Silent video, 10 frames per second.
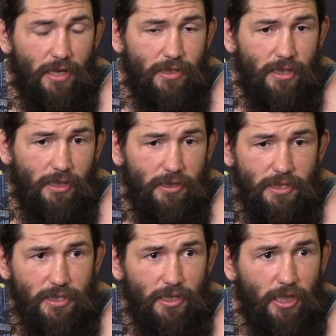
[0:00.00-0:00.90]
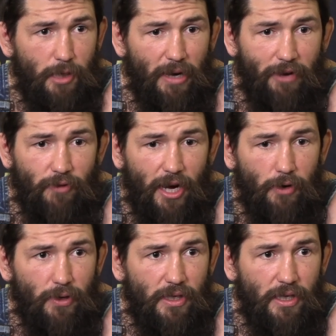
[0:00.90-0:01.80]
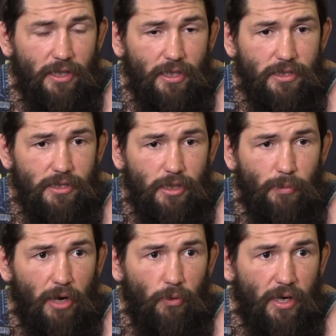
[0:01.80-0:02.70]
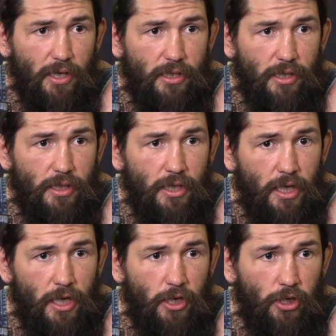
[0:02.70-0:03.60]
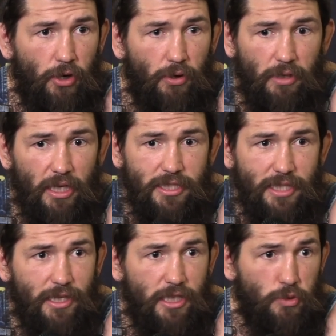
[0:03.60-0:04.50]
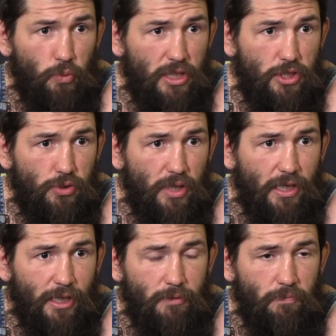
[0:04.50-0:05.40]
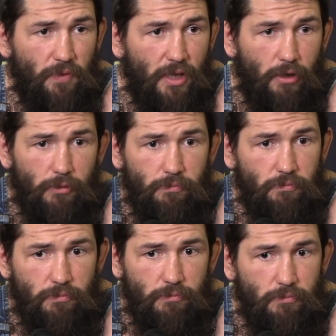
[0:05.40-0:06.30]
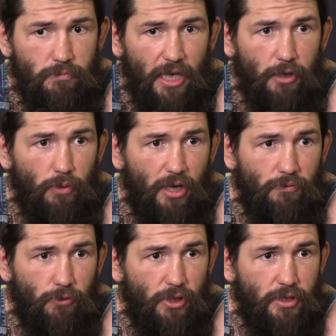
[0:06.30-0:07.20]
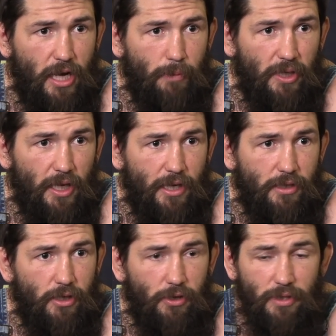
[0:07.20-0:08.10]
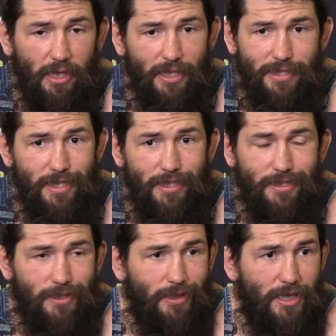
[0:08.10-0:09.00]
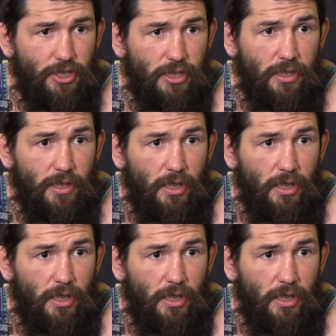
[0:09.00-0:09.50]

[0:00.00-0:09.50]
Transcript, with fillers: I think he's going to come out firing. I think he's going to come out ready to, you know, extend his win streak and, you know, make a run for the top again. You know, like I said, he's a legend,